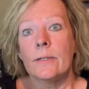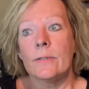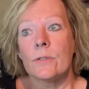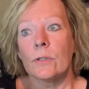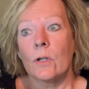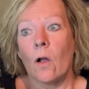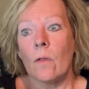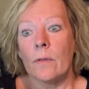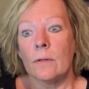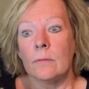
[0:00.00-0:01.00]
took all
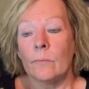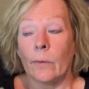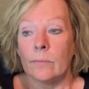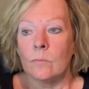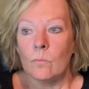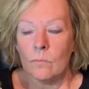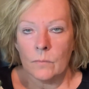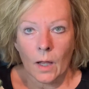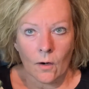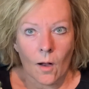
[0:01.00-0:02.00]
the, well,
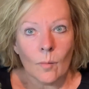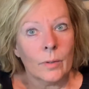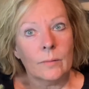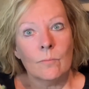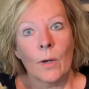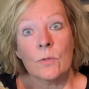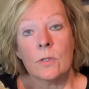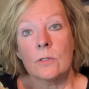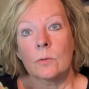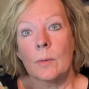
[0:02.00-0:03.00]
not all, but most
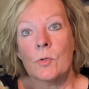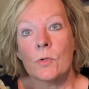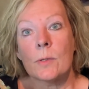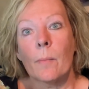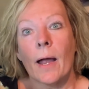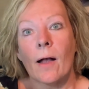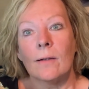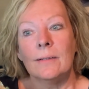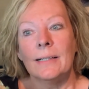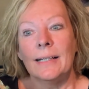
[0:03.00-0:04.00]
of the scriptures
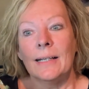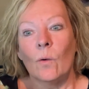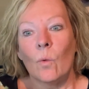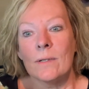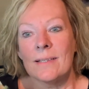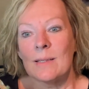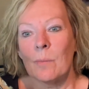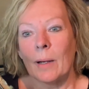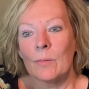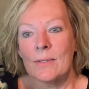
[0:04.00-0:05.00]
about what does the
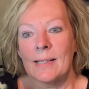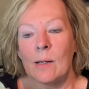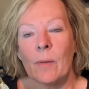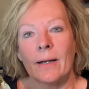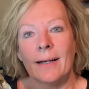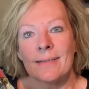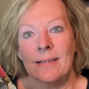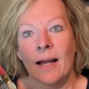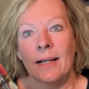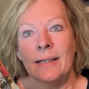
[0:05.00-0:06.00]
Bible say about
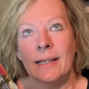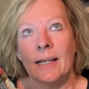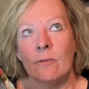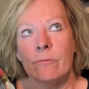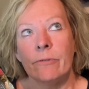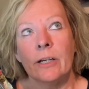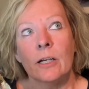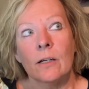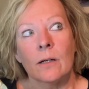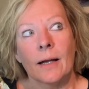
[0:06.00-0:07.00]
anxiety and
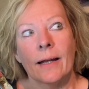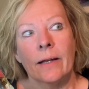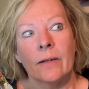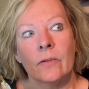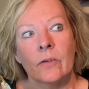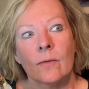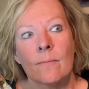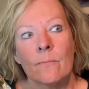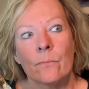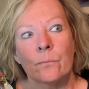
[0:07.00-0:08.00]
fear and
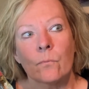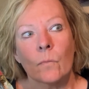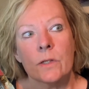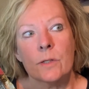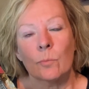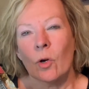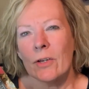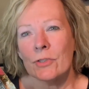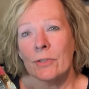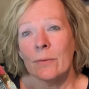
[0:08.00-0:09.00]

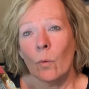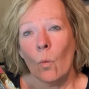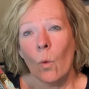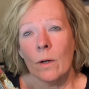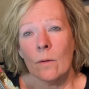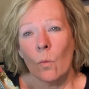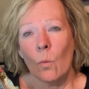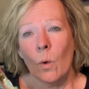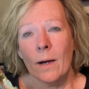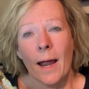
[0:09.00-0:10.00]
depression.
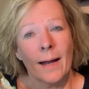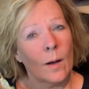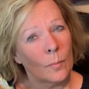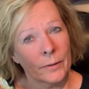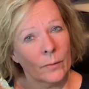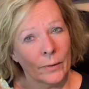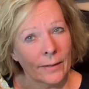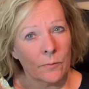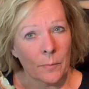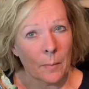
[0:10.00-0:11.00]
What help can we
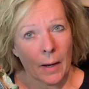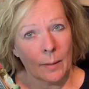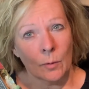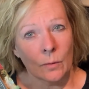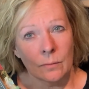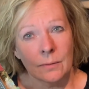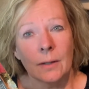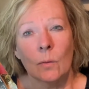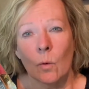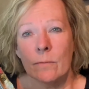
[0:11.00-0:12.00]
get from the Bible?
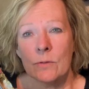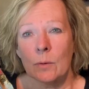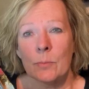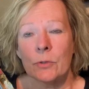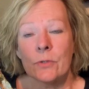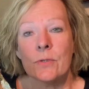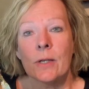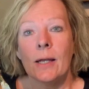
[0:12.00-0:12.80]
What scriptures?